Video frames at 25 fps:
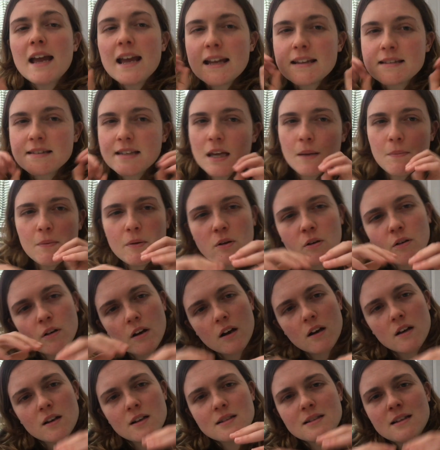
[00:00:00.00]
It's keeping it on
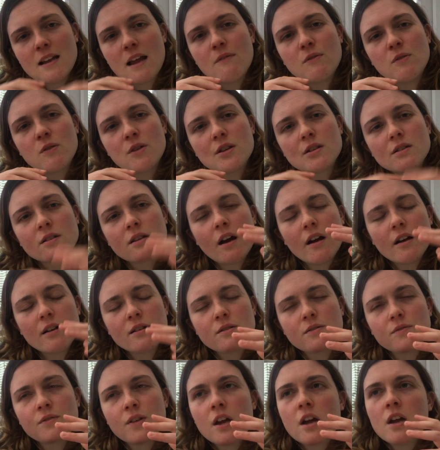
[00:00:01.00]
a nice level that's
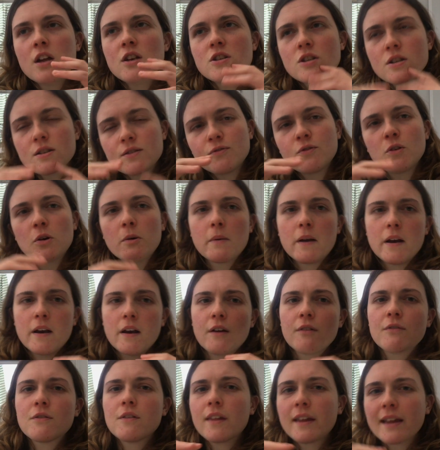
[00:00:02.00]
kind of just formal
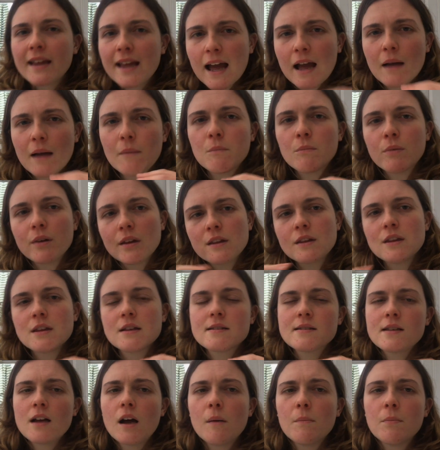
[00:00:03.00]
enough that they can bring
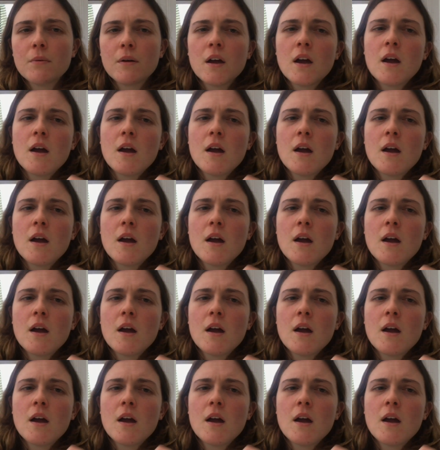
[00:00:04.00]
things up,